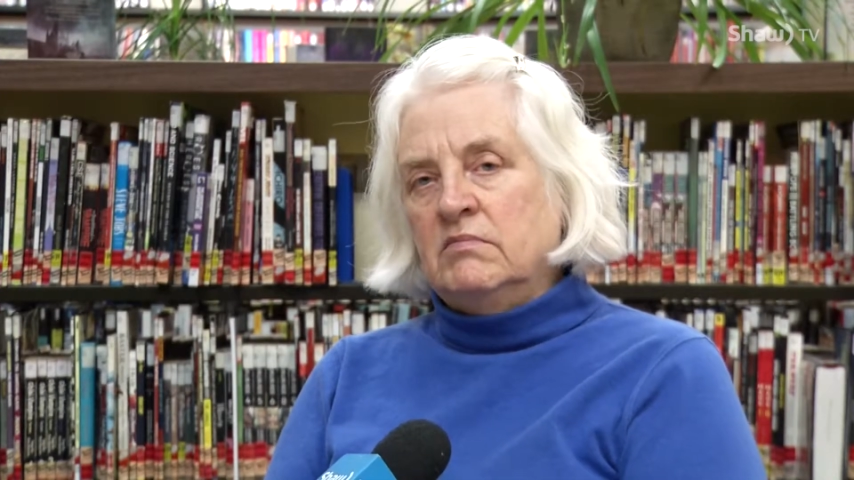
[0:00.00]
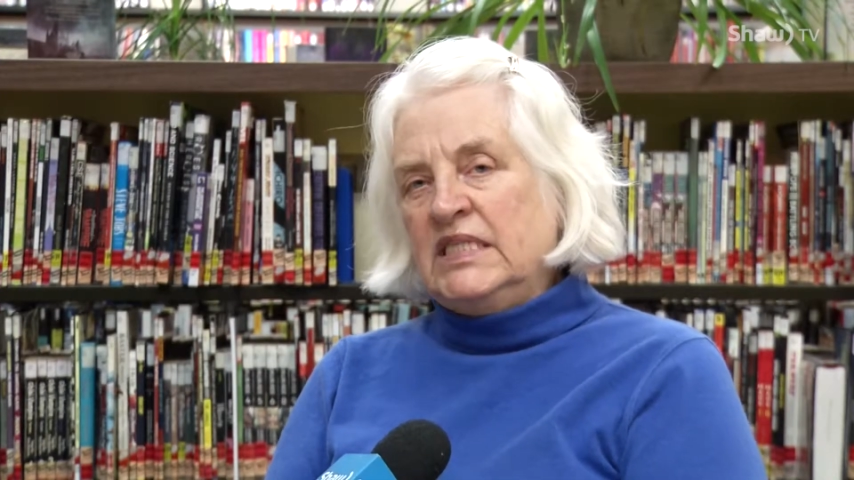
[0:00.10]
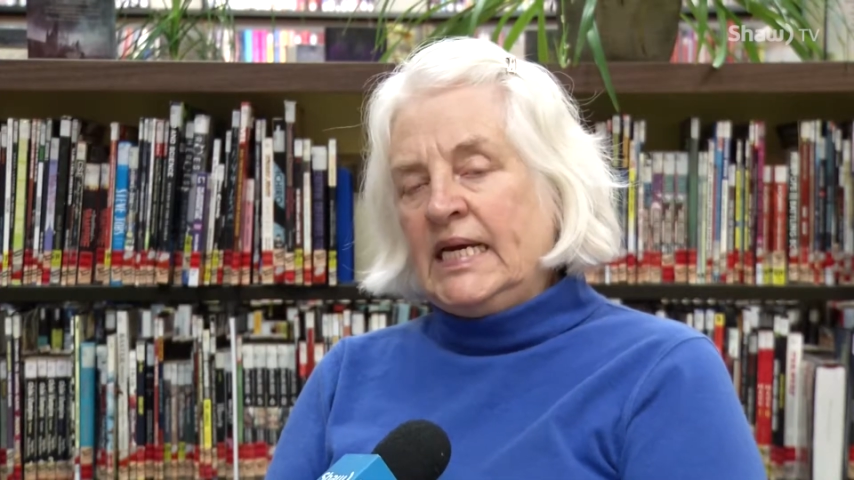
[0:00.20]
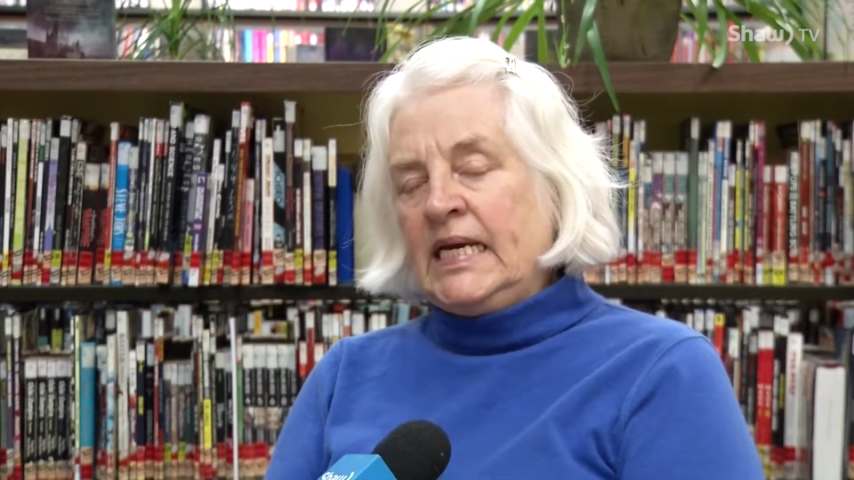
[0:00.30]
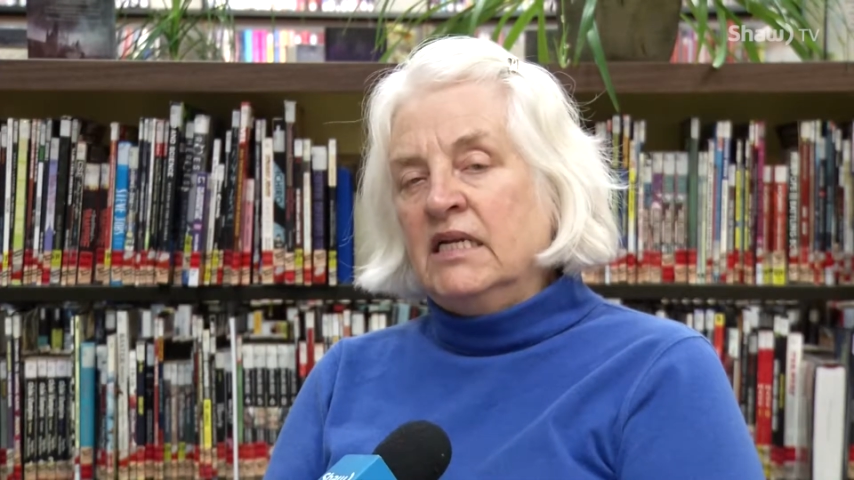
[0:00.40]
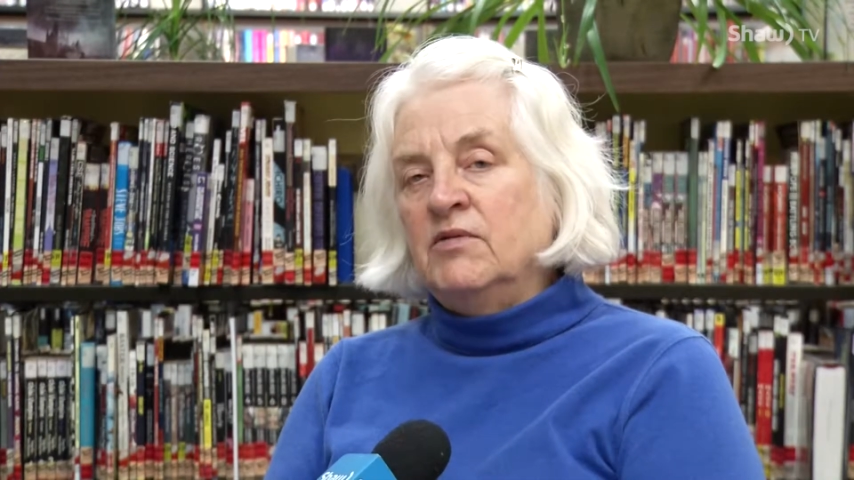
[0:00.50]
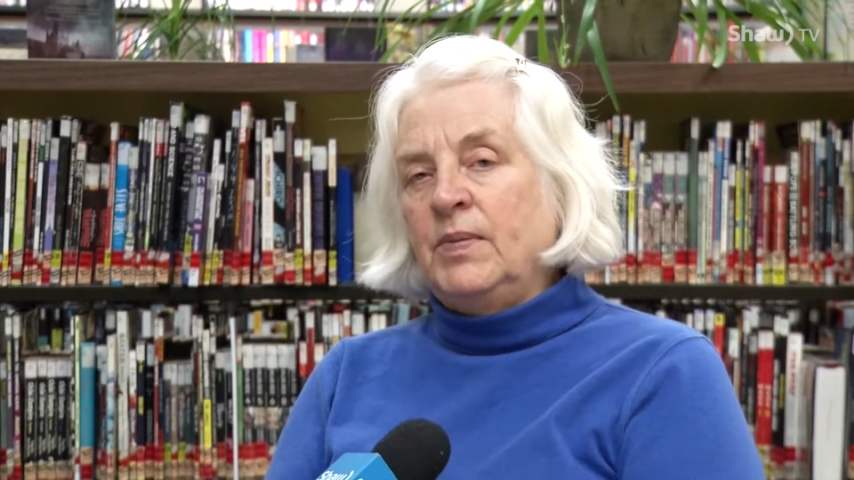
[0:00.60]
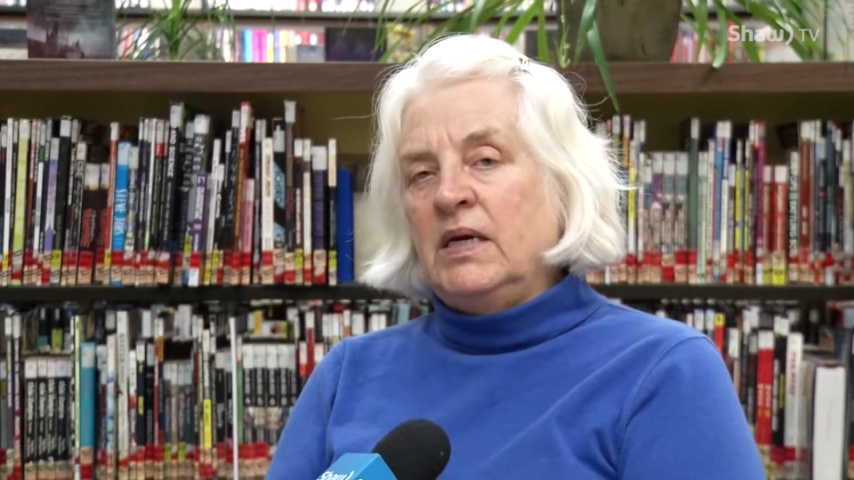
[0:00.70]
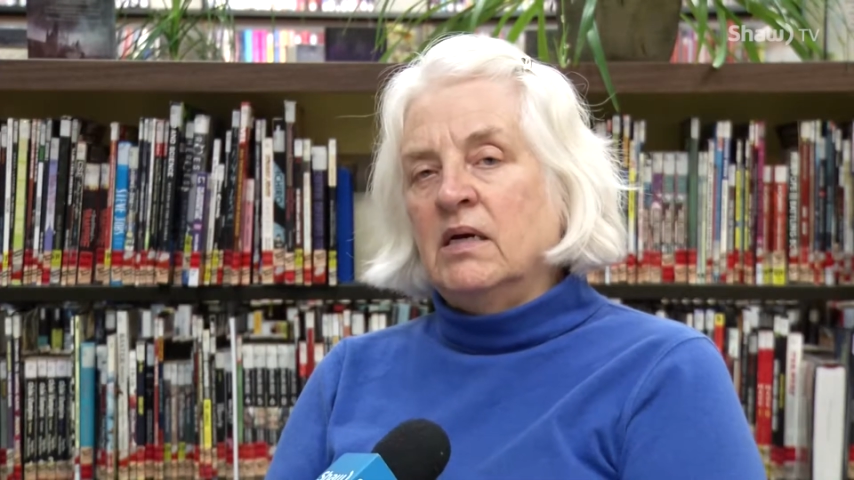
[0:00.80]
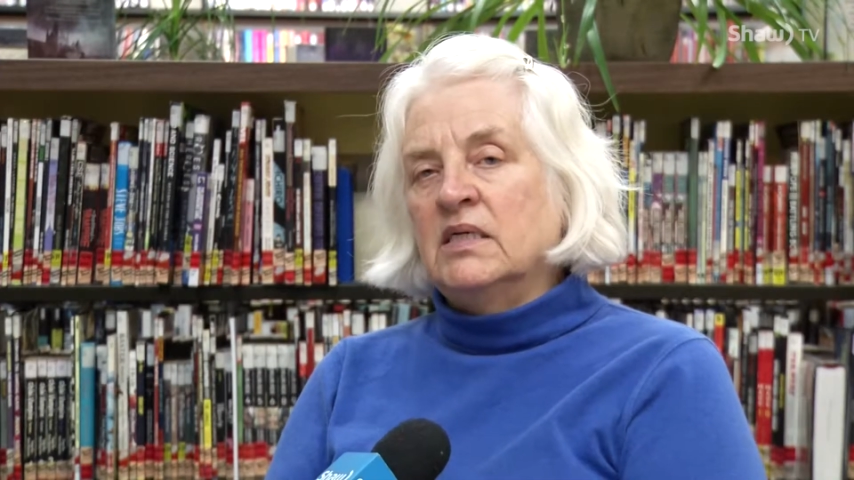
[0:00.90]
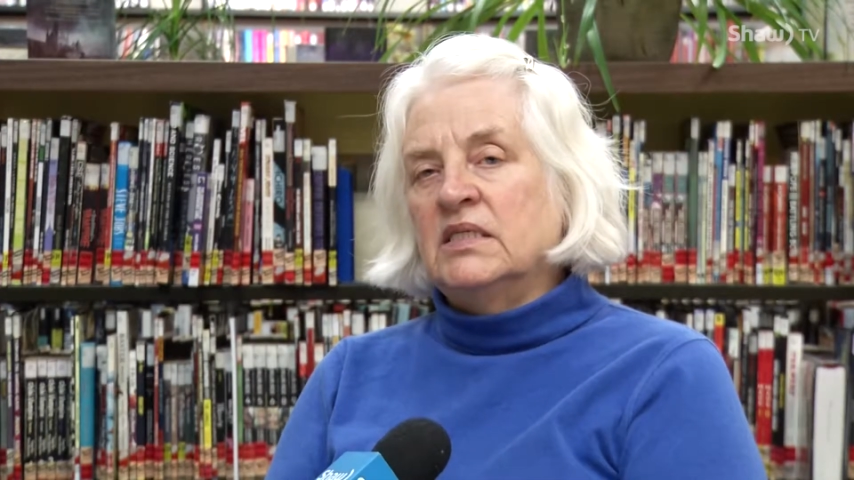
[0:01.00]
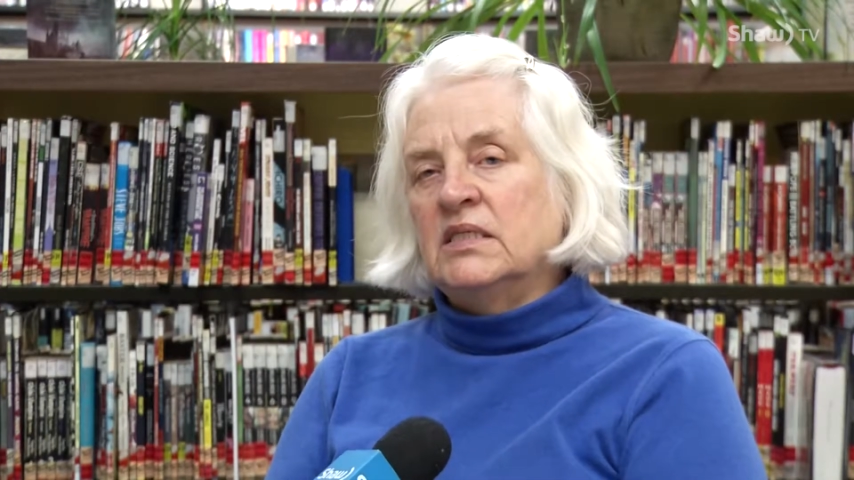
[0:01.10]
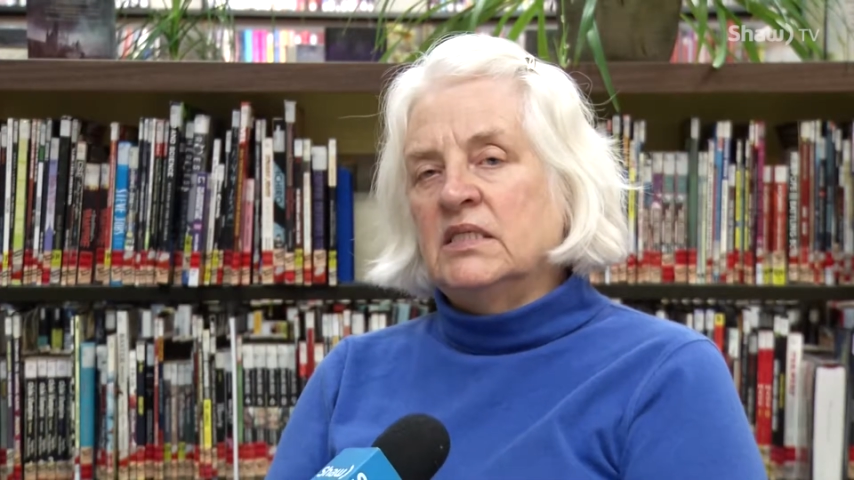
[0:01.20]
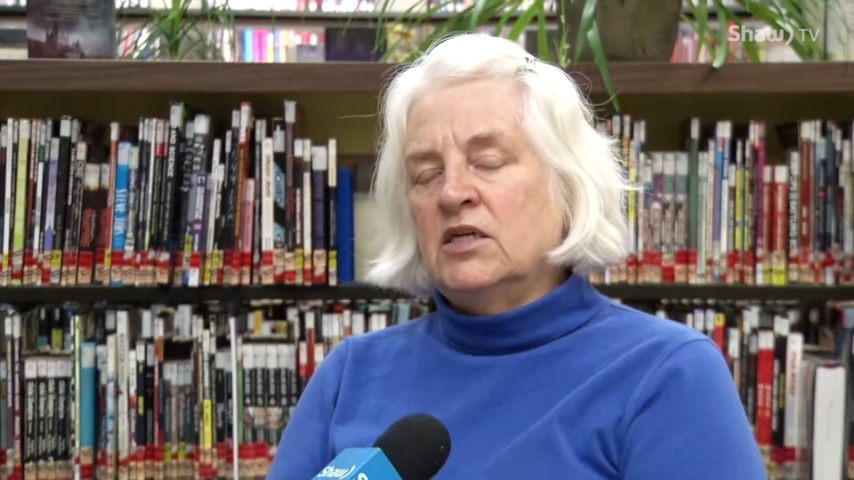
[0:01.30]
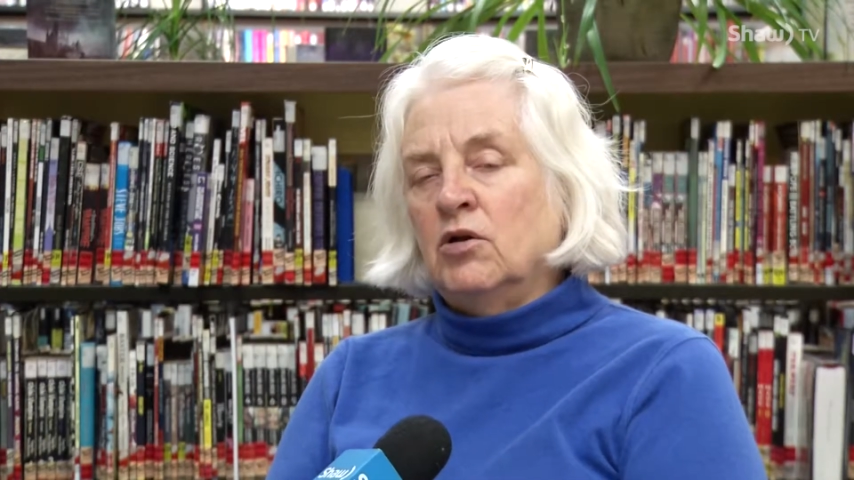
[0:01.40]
date because it's